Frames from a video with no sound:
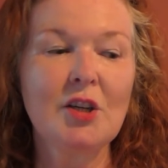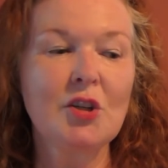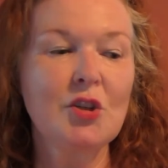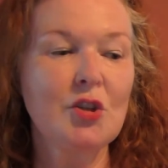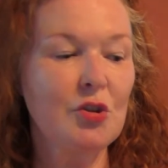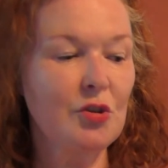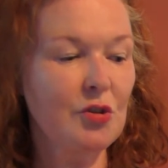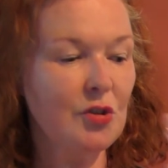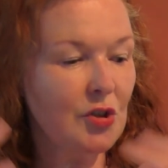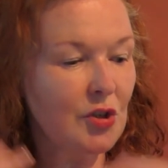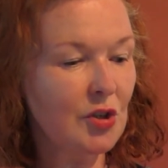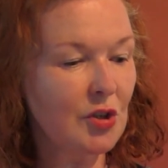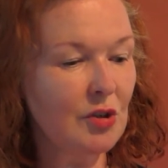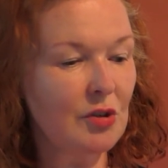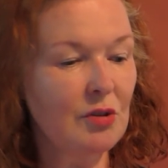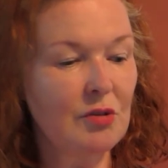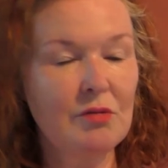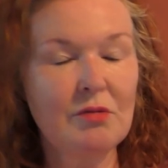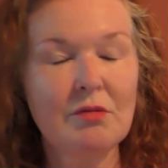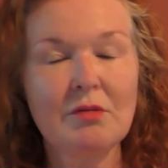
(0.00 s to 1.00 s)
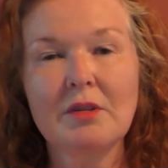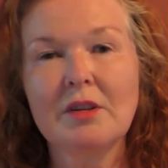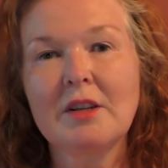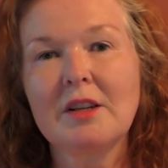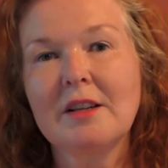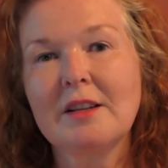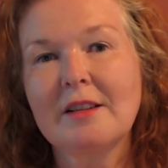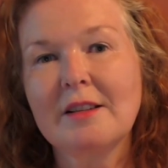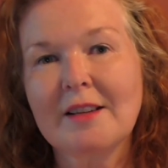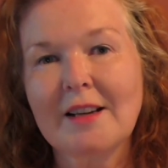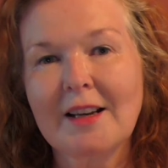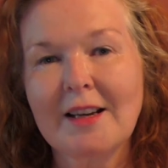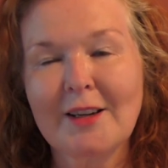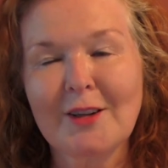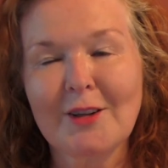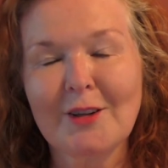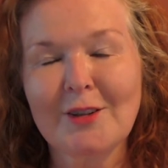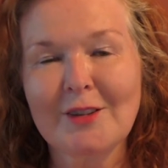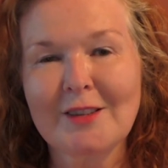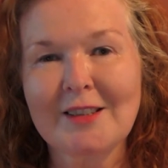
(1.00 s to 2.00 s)
just to
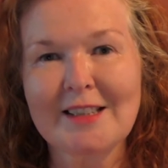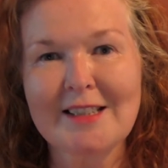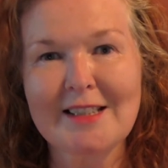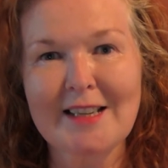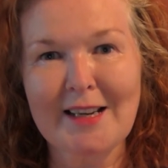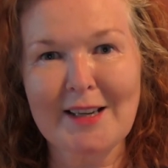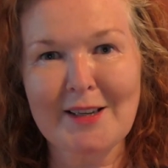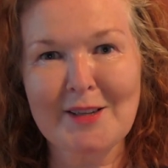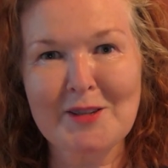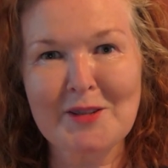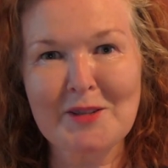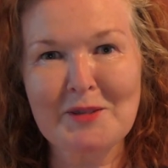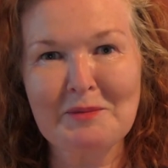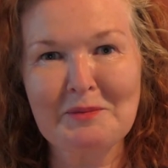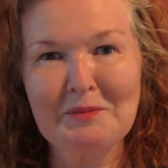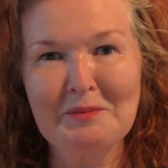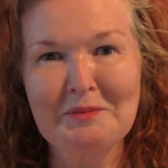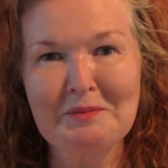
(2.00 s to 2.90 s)
clear the decks.